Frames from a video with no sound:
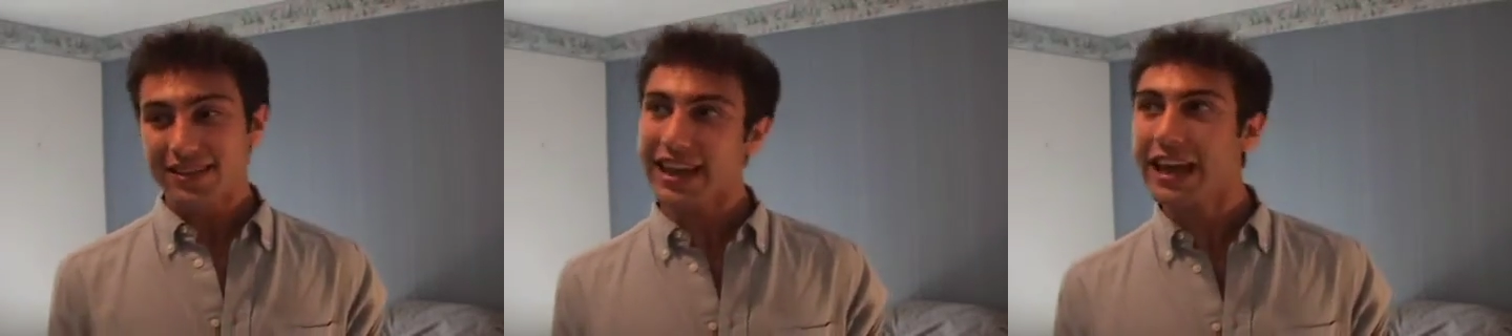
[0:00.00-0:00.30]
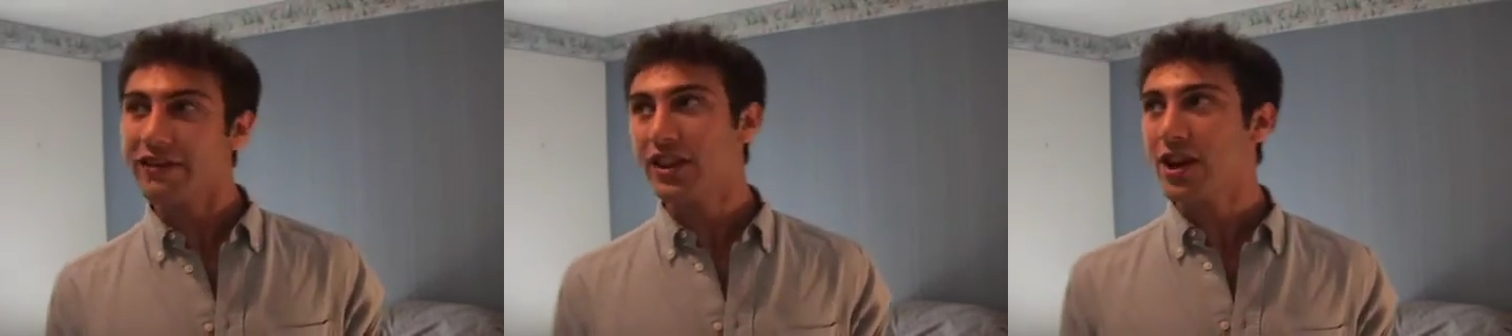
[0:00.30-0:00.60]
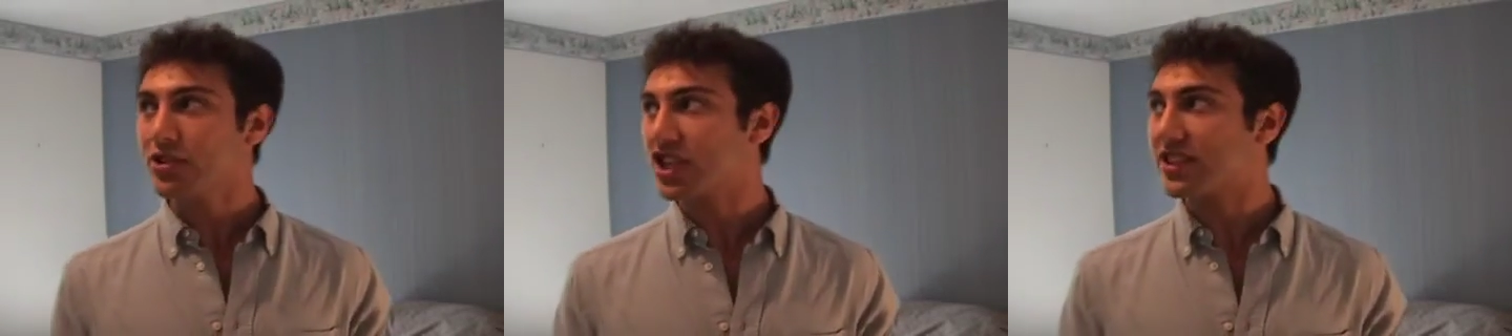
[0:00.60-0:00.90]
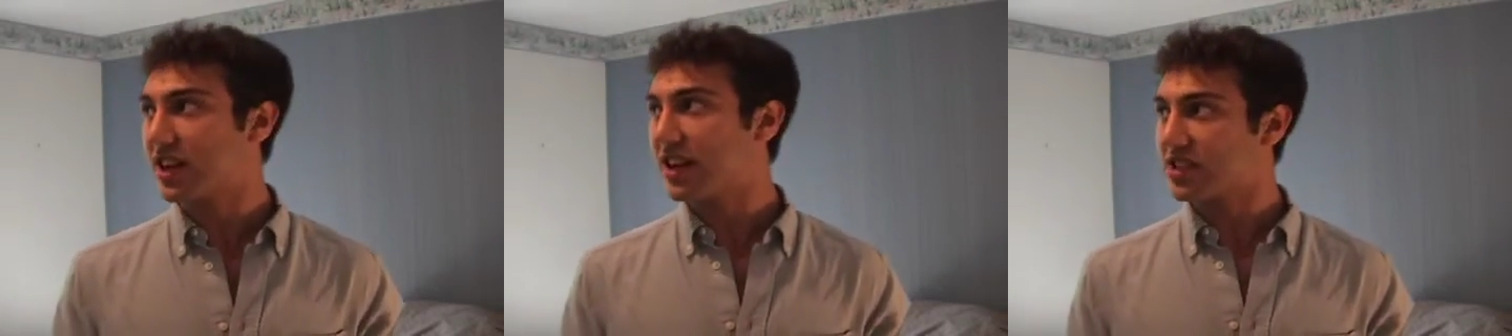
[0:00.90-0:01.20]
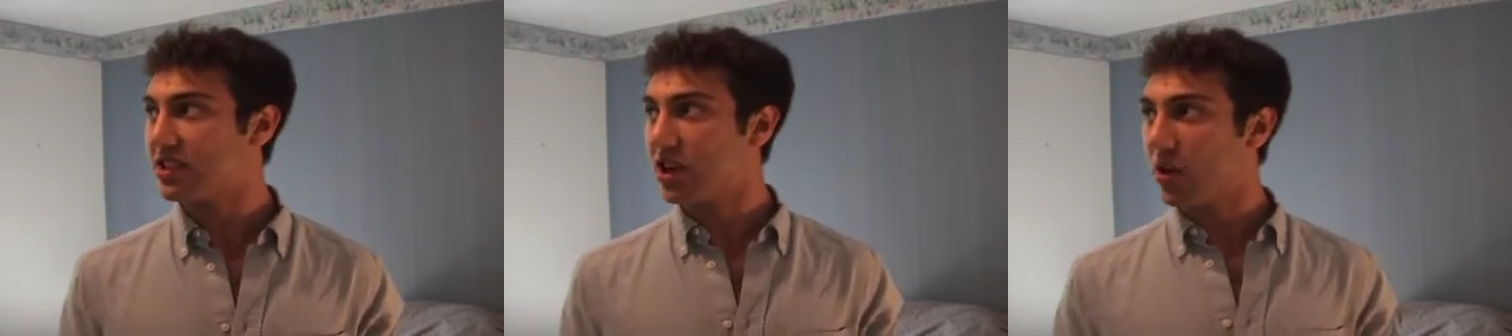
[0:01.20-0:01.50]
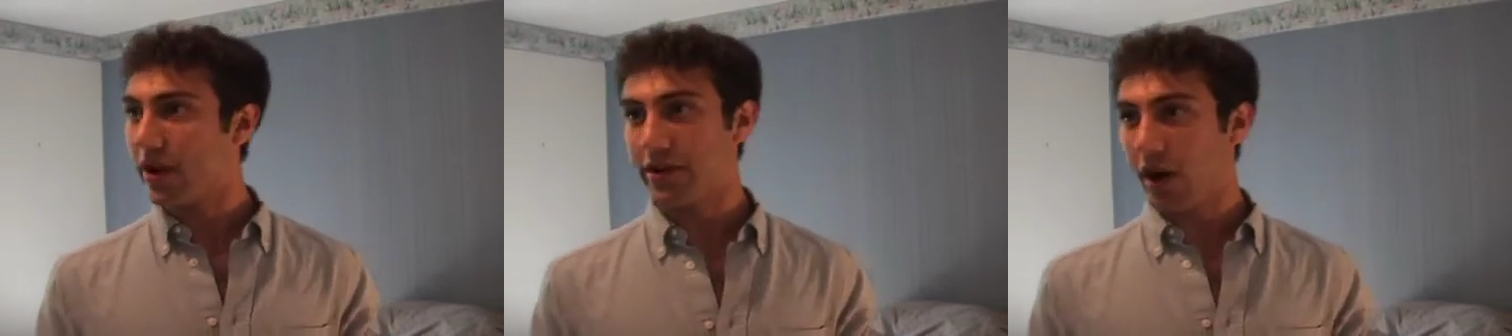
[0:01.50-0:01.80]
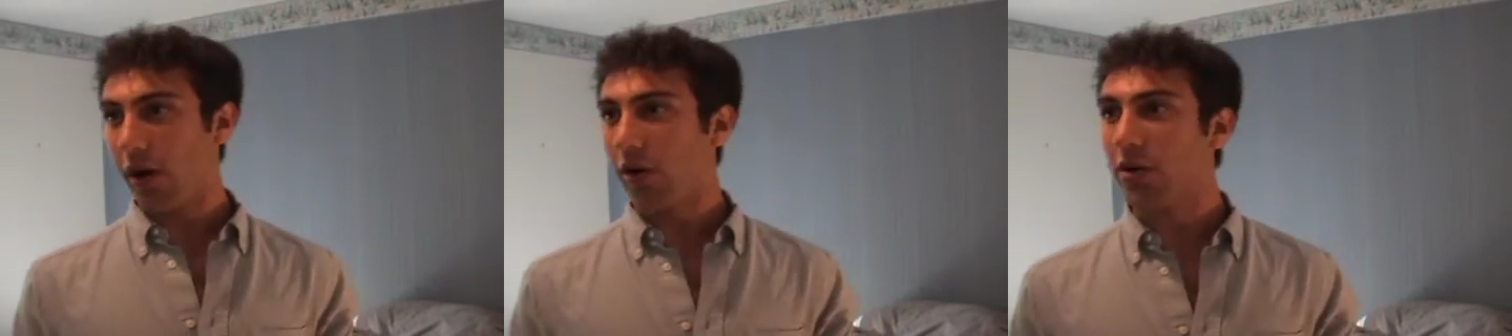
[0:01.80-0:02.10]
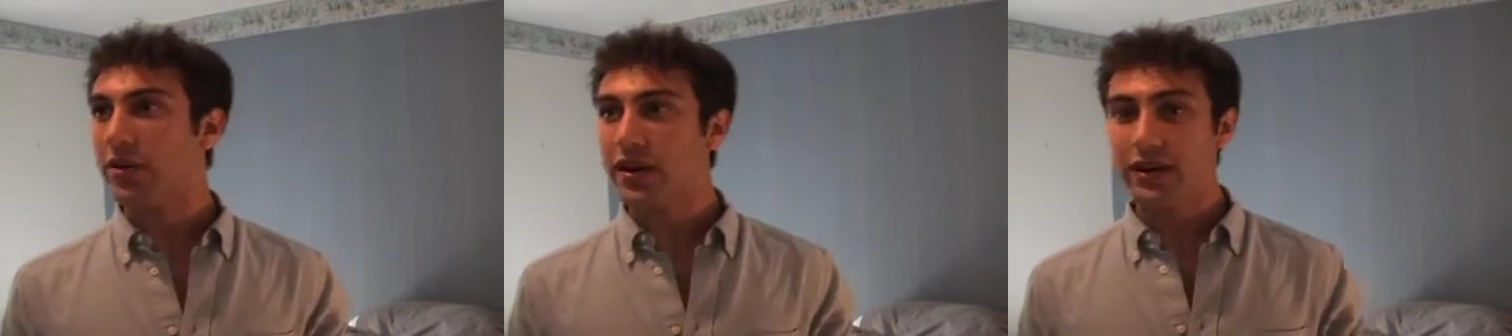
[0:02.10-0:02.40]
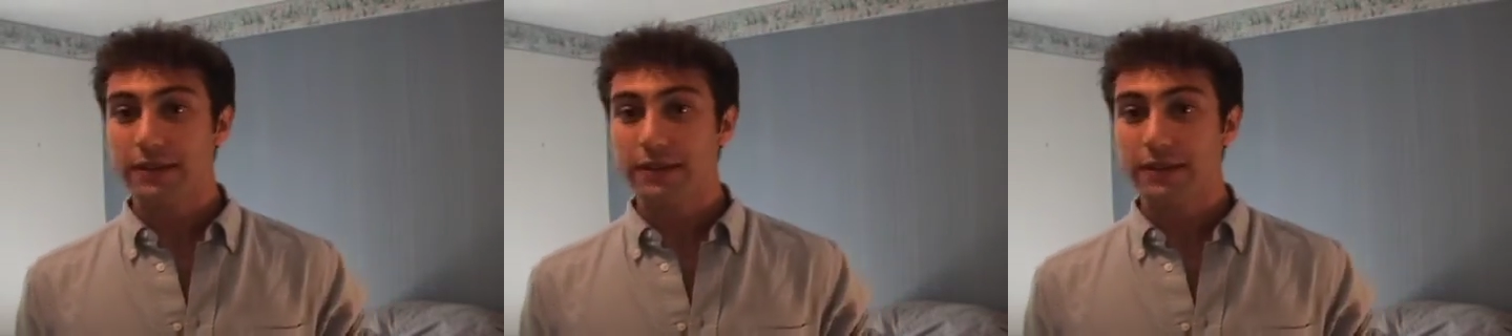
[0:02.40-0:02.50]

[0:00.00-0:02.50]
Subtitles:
even though she doesn't know I know.